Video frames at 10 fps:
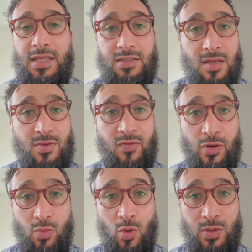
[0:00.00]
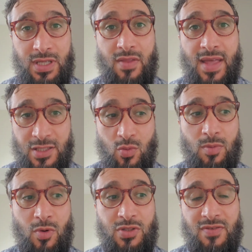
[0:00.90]
In terms of reward, that's
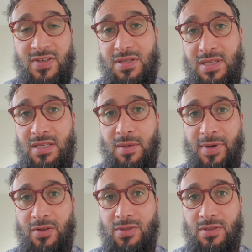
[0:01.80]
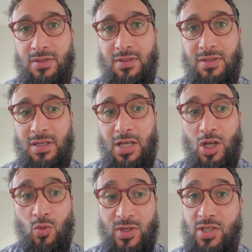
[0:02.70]
what most of us think about,
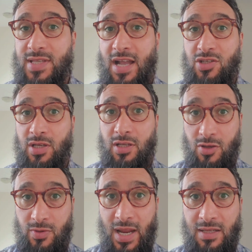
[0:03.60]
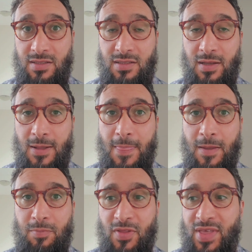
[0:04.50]
which is actually correct.
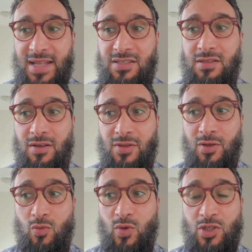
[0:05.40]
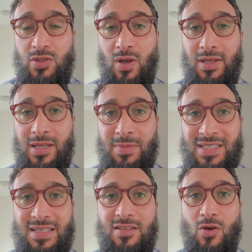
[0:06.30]
But that's not, the, we should not
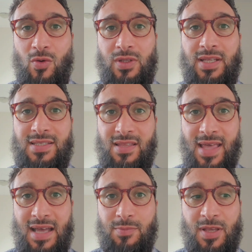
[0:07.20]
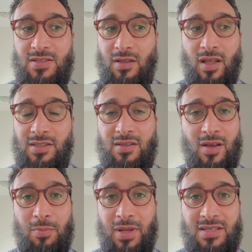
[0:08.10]
limit it only to that because Allah did
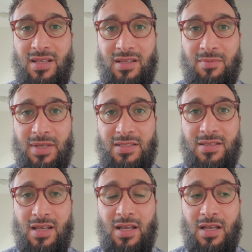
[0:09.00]
not place a limit